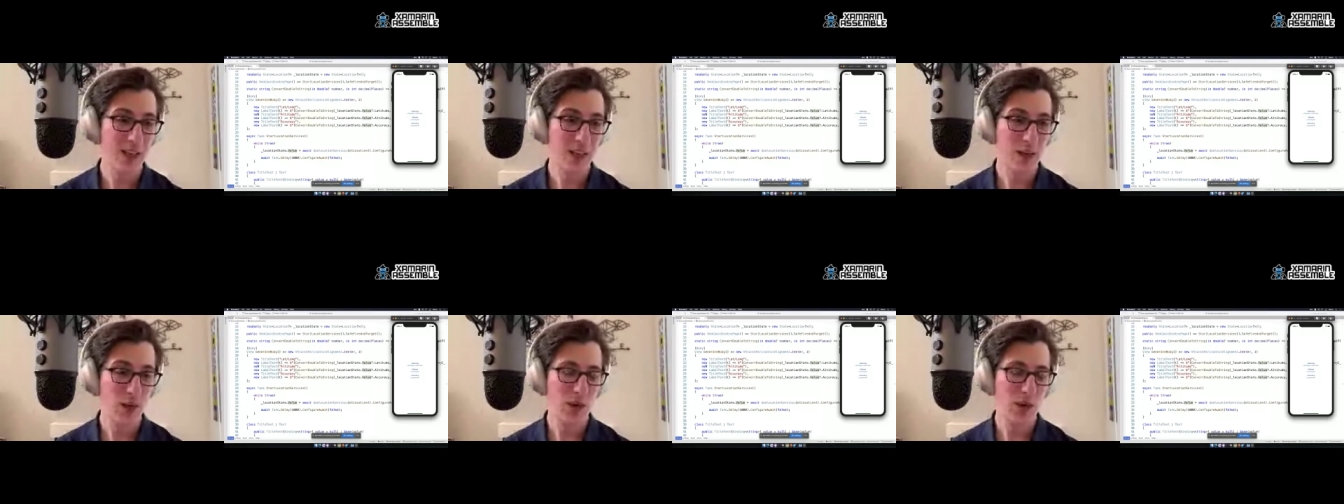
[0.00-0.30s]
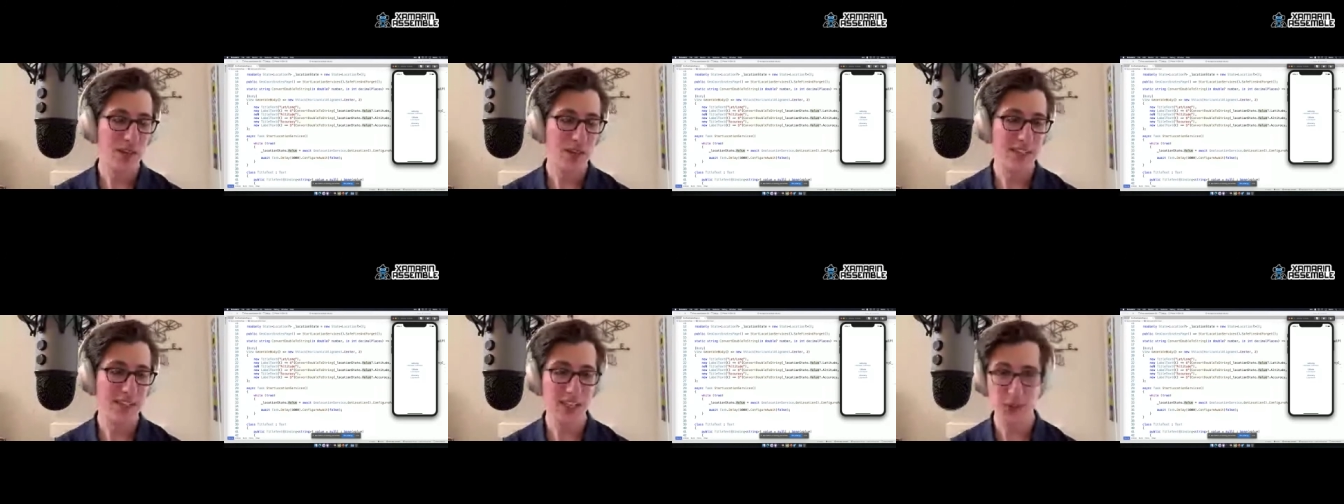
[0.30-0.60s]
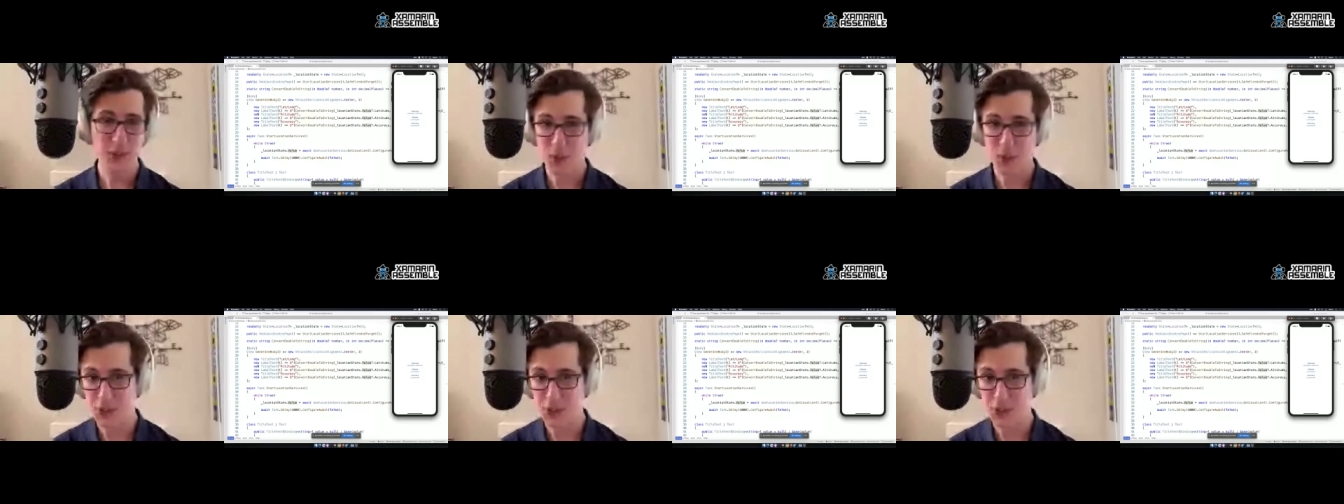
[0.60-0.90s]
yes,
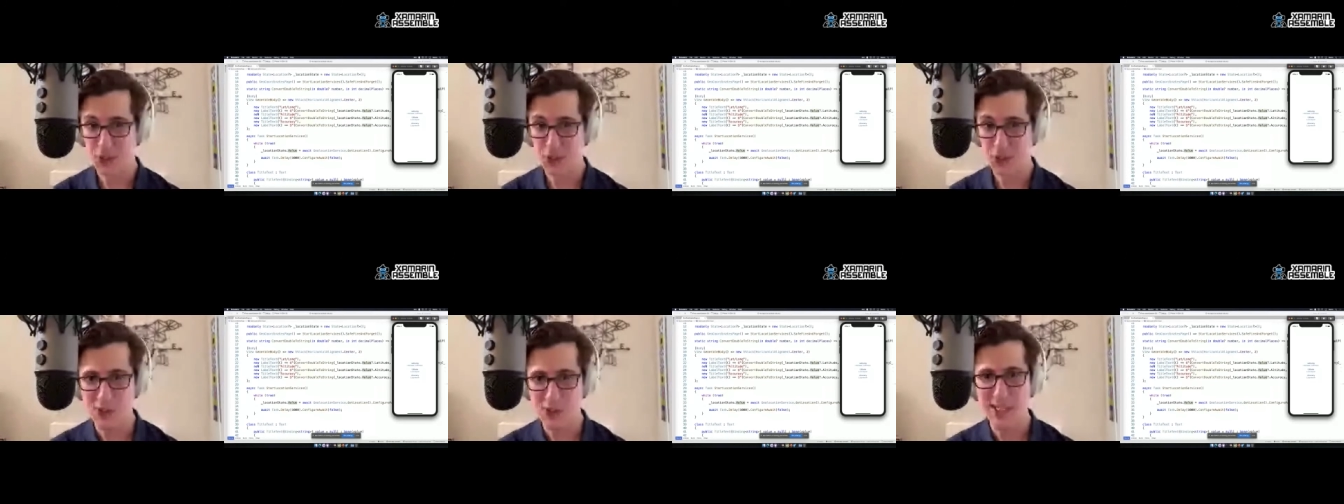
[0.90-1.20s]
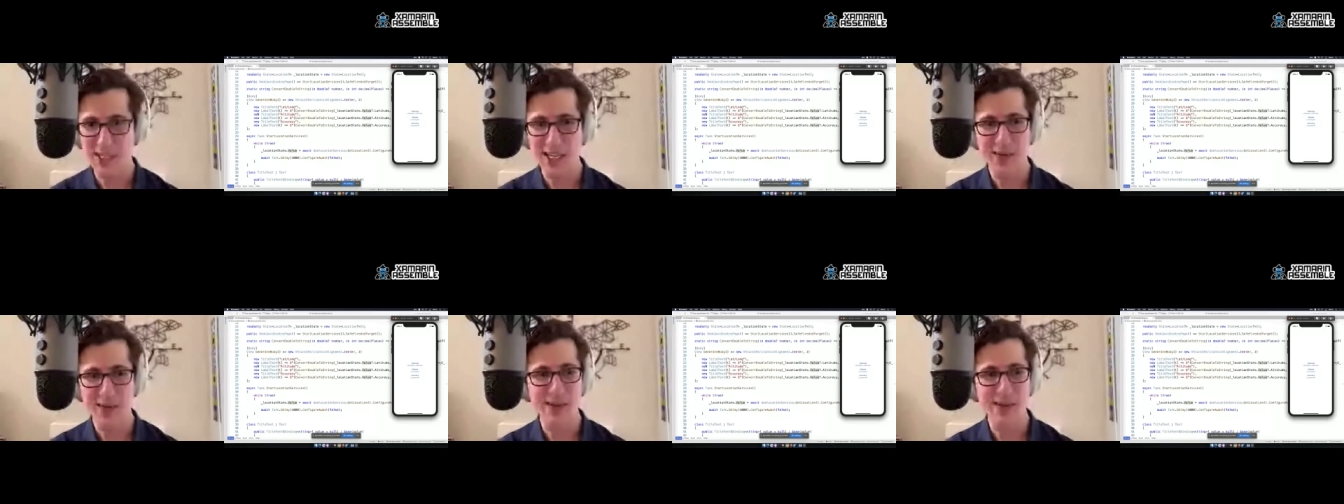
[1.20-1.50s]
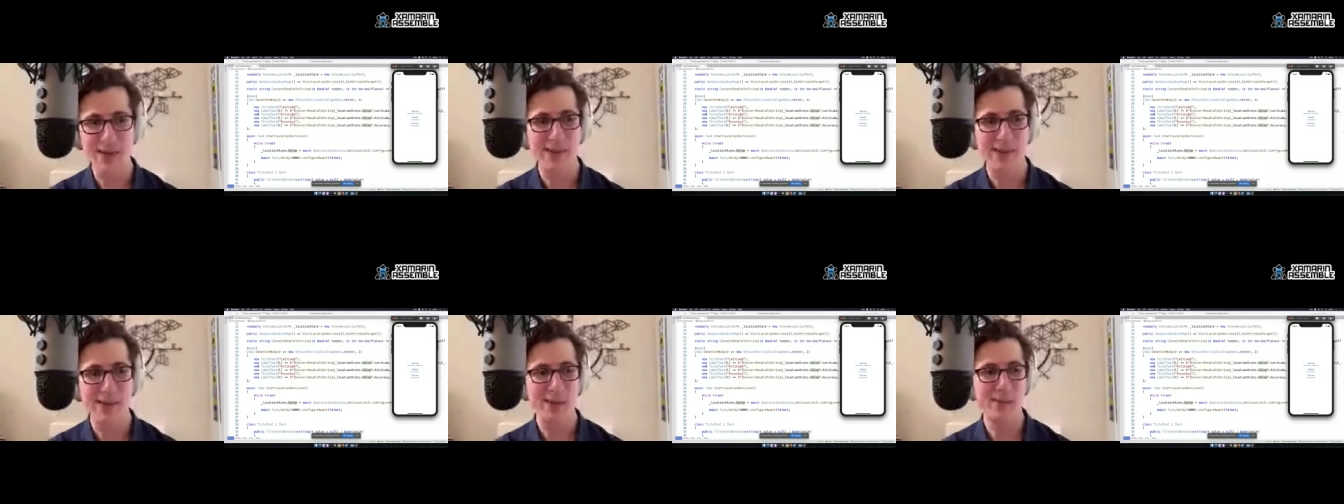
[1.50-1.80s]
we're still working on
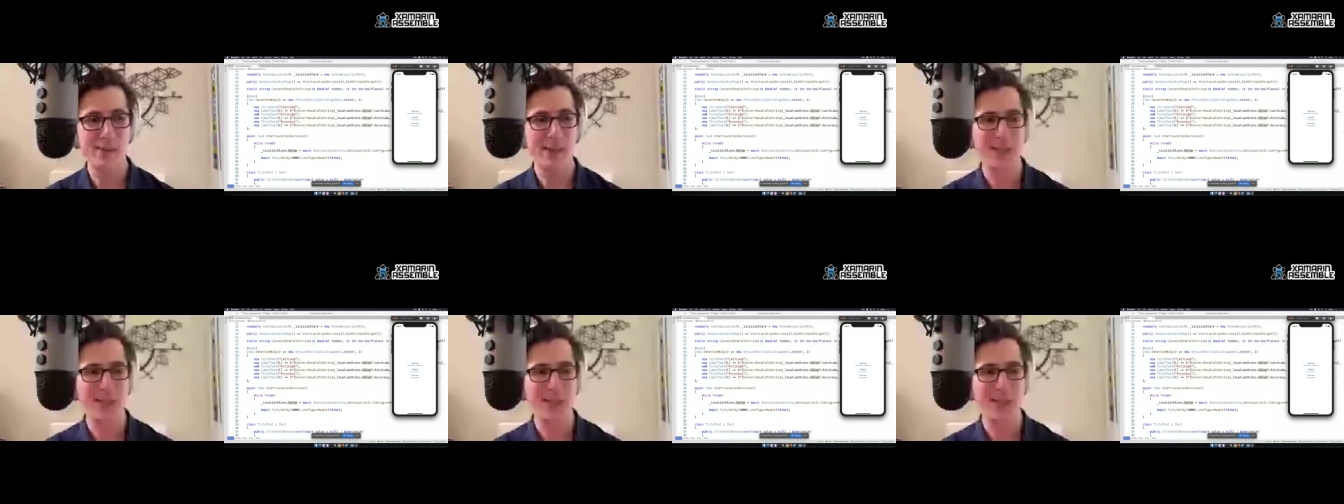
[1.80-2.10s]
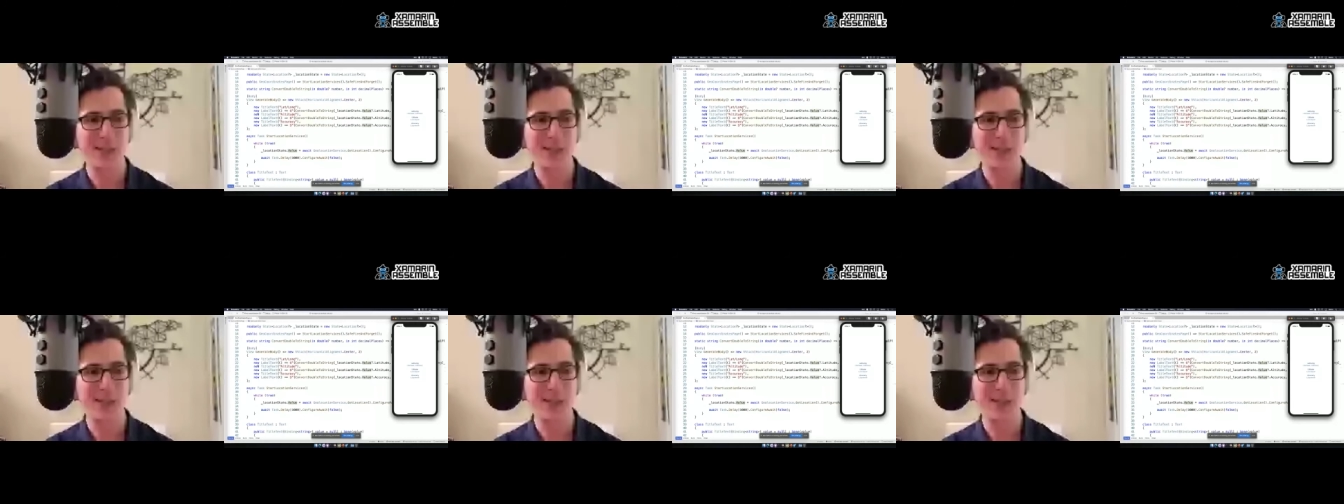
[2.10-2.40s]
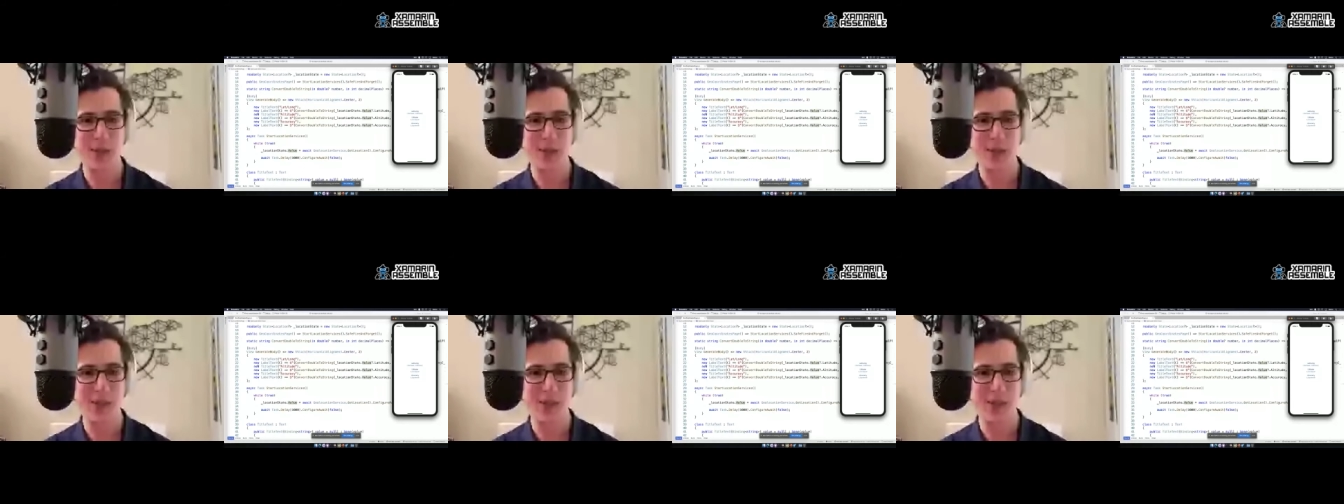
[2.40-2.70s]
MAUI, but chatting
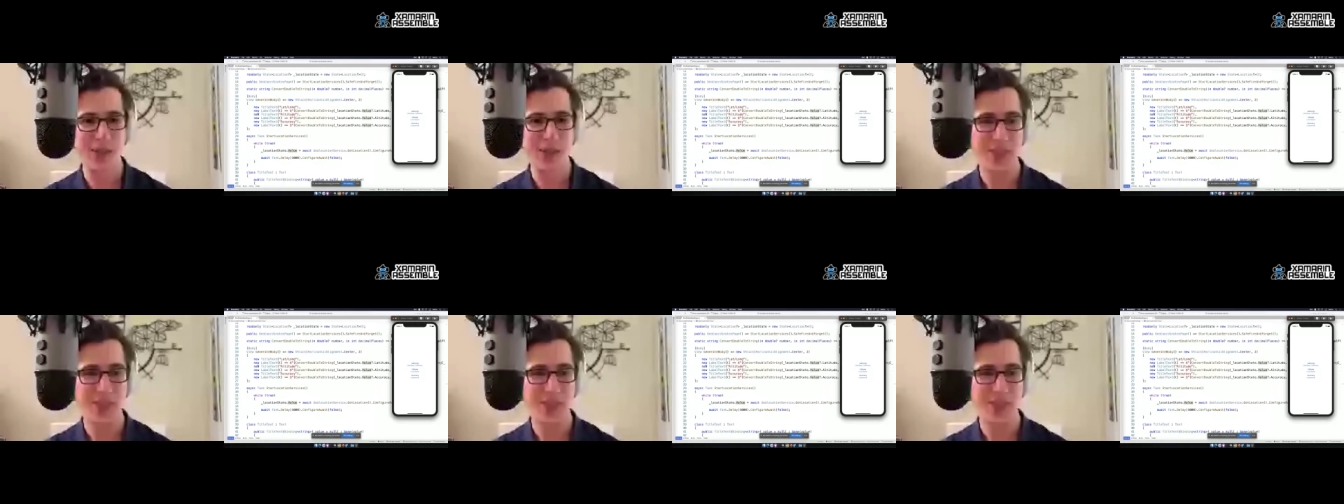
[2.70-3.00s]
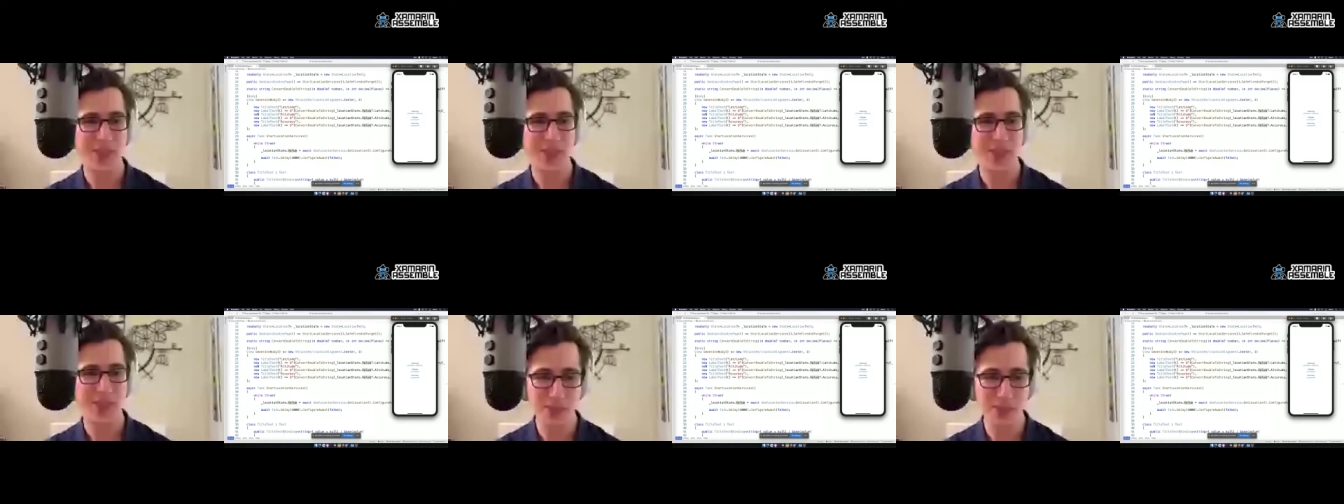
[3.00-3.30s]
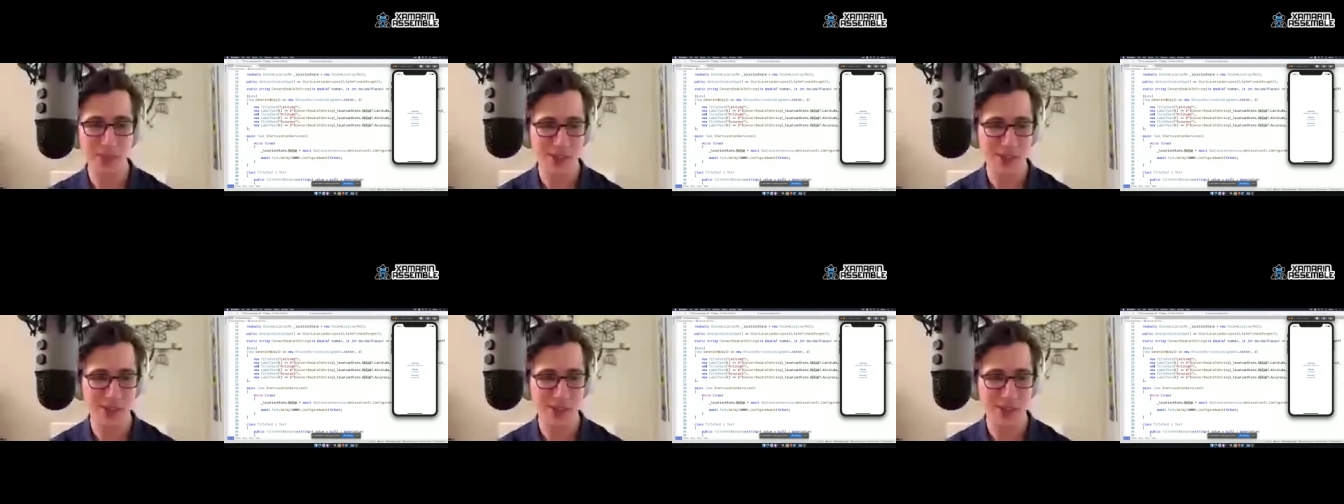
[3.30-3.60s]
with James
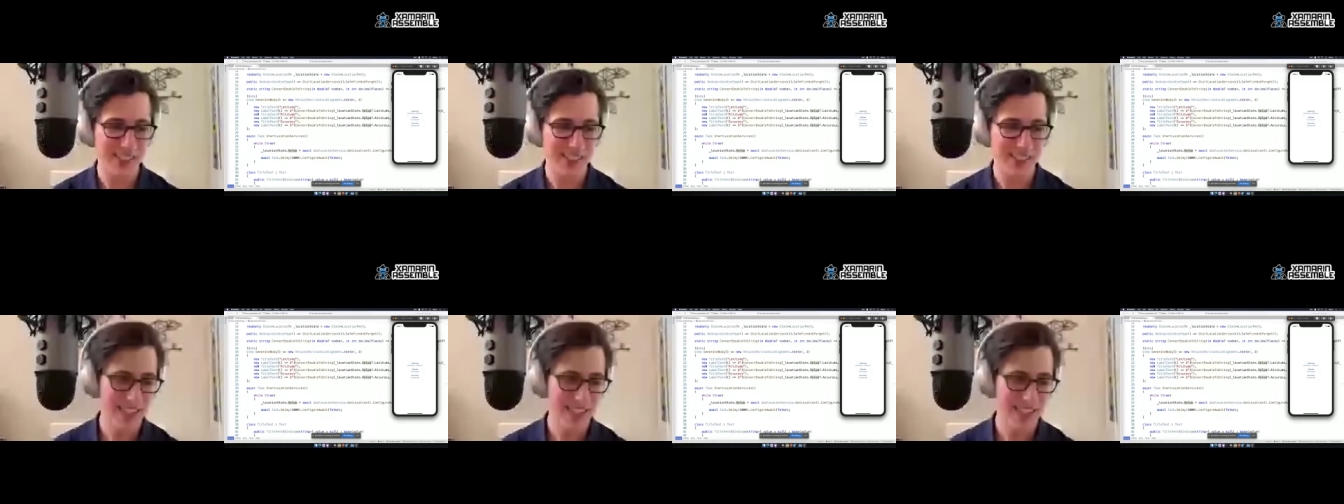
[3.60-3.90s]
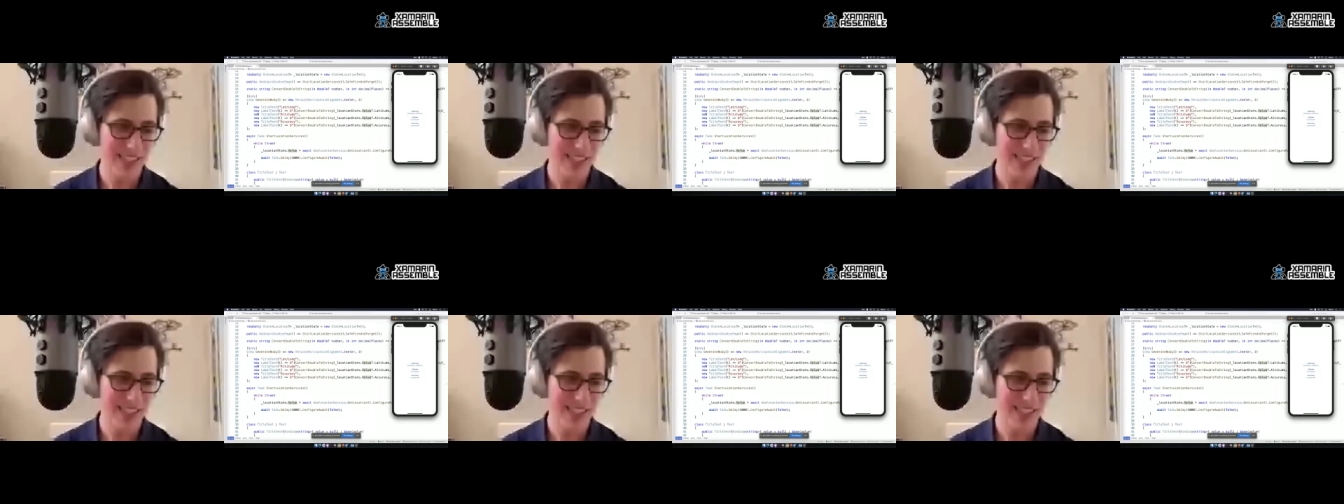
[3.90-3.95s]
Clancy,